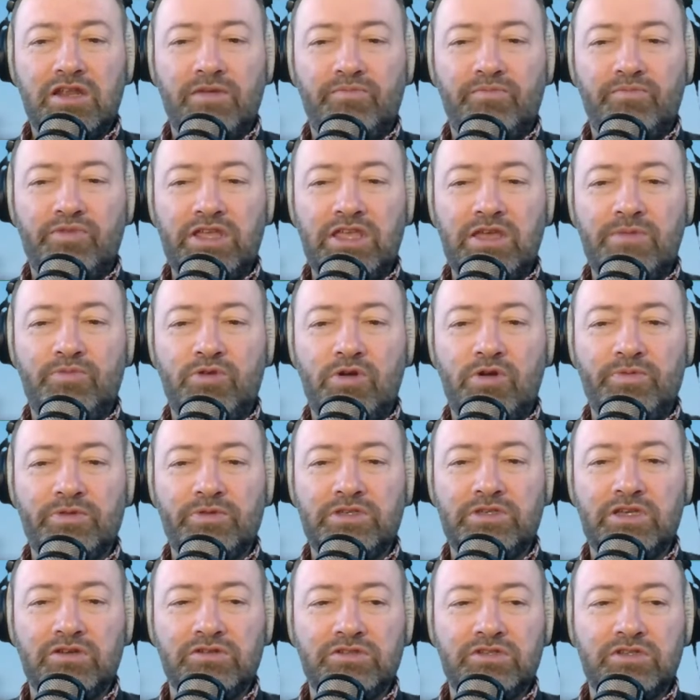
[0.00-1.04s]
Bring your
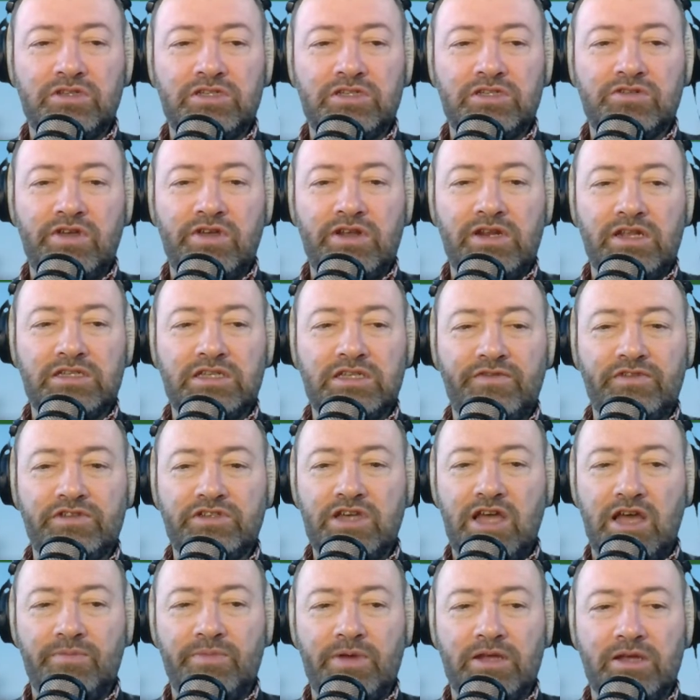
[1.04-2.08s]
property onto the screen. Let's have a
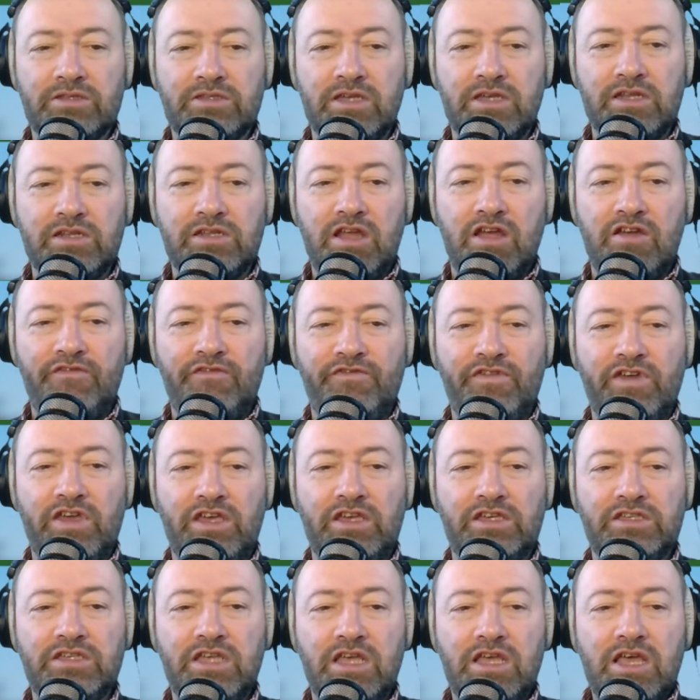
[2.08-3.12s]
chat about it. No
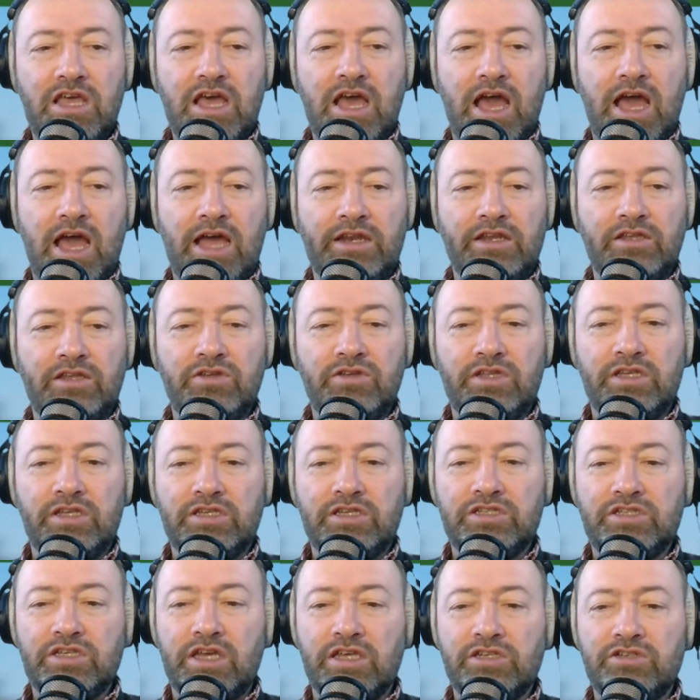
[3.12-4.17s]
fees and a good
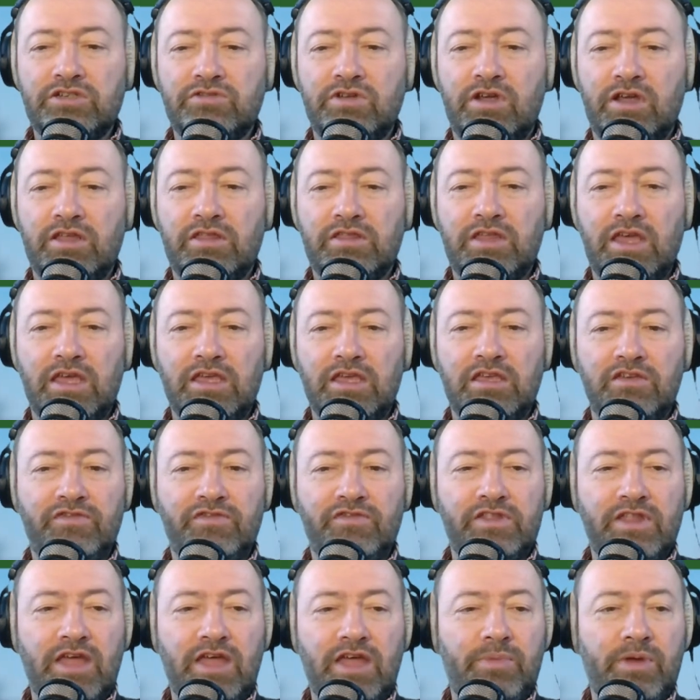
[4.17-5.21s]
exchange rate. Thank you
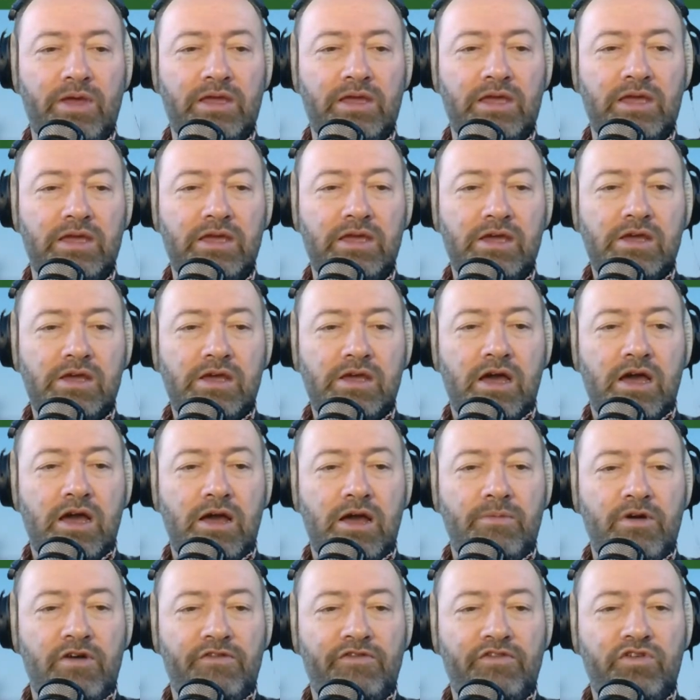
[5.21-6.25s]
for that, Peggy.
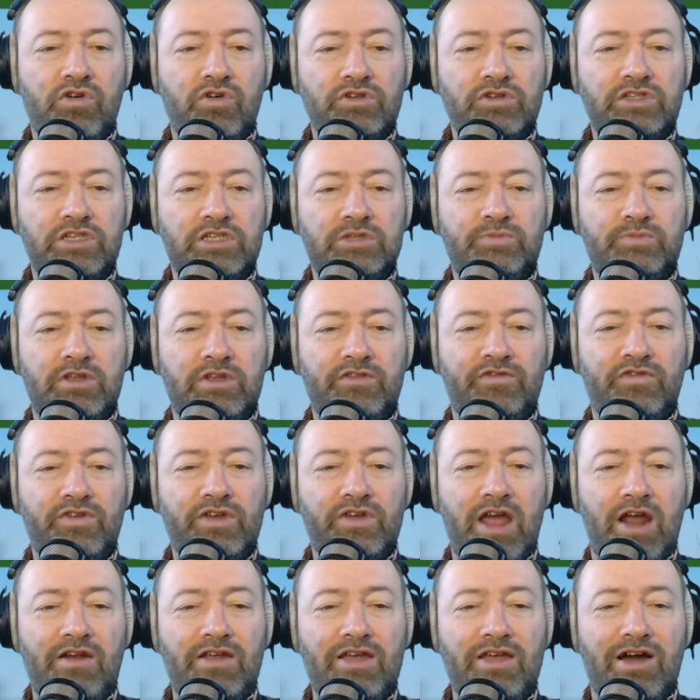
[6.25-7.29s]
Of course, it's beautiful,
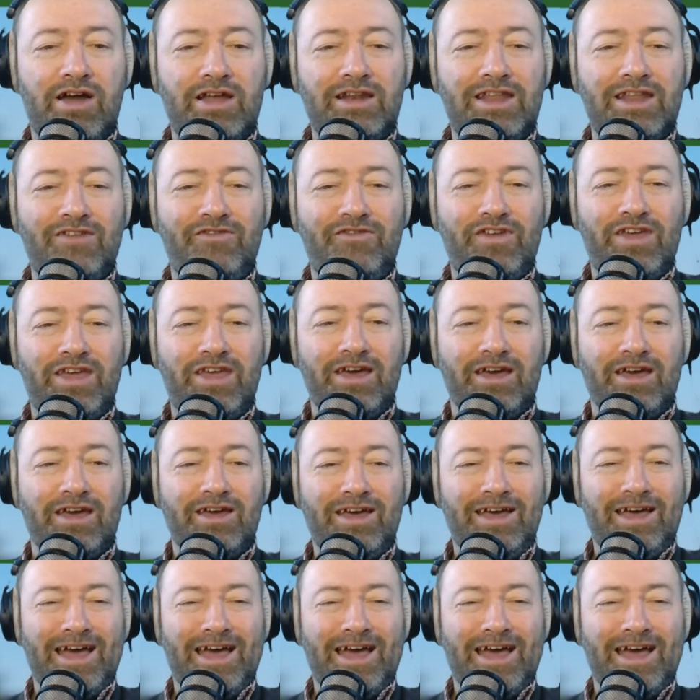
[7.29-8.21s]
Gary. I live here.